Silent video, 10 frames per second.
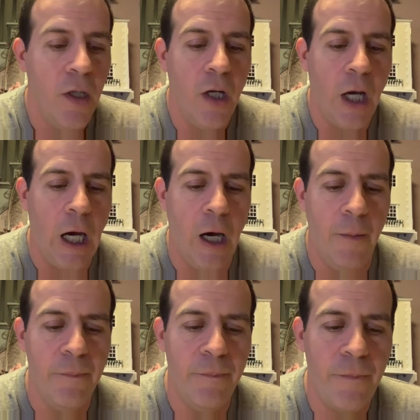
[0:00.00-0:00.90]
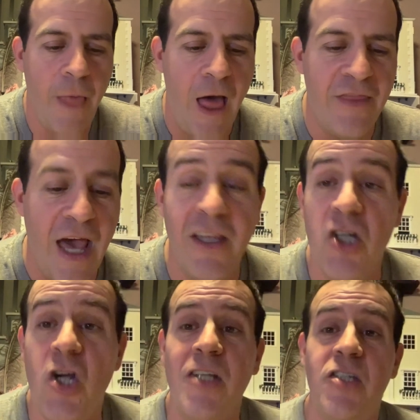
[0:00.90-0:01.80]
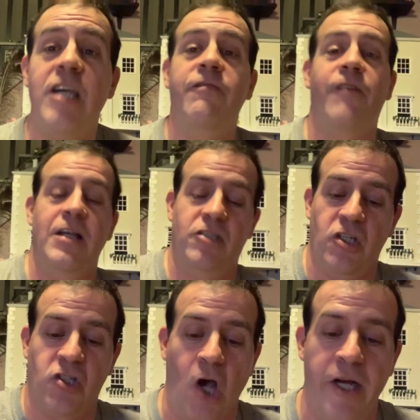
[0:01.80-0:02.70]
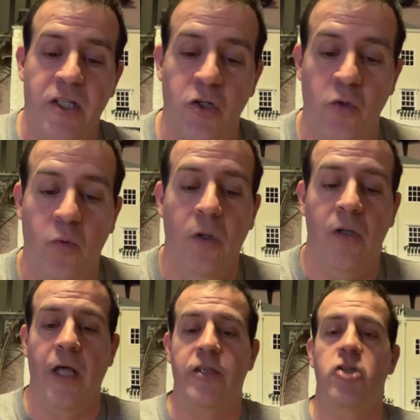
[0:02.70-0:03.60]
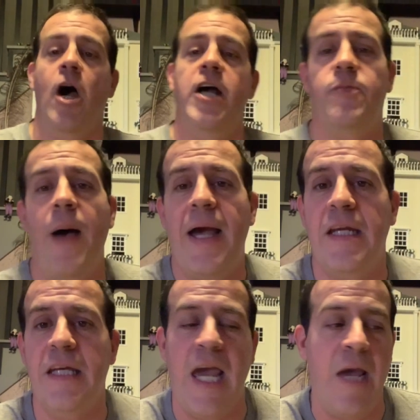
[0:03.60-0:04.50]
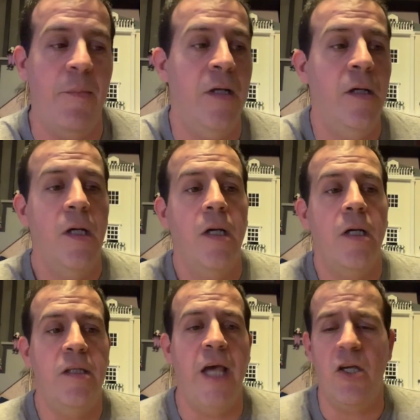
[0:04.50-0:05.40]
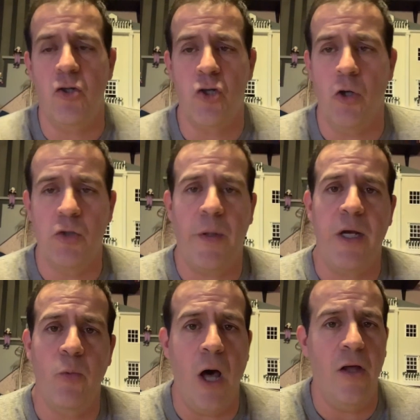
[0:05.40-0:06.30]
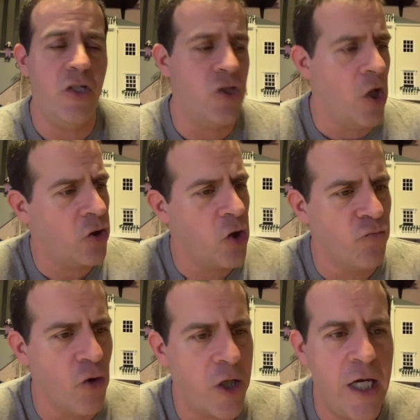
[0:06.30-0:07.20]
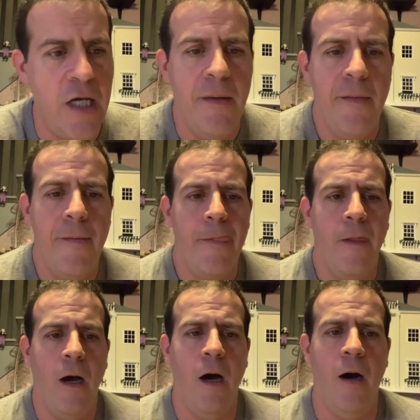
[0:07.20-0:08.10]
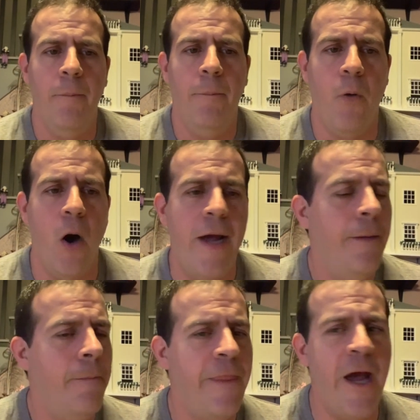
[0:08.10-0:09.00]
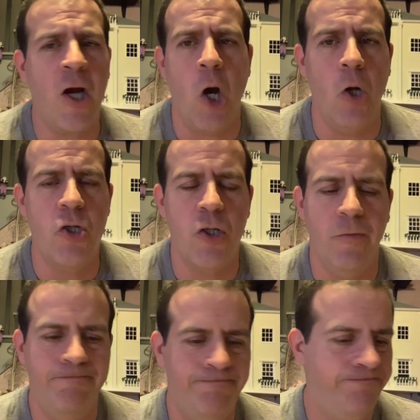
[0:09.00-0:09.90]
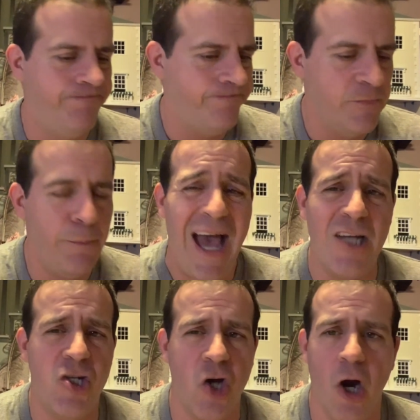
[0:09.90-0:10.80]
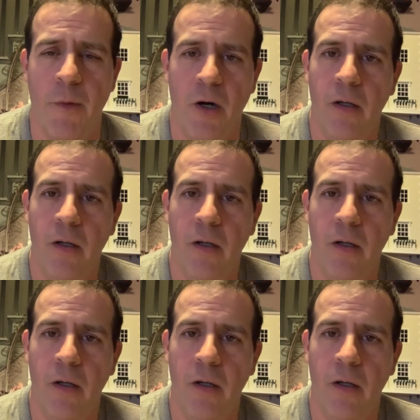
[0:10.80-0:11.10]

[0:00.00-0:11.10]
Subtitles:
And then the Jets defense decided to let the Giants back in the game, and Daniel Jones played well. He's another good rookie. Their coach, Pat Shurmur.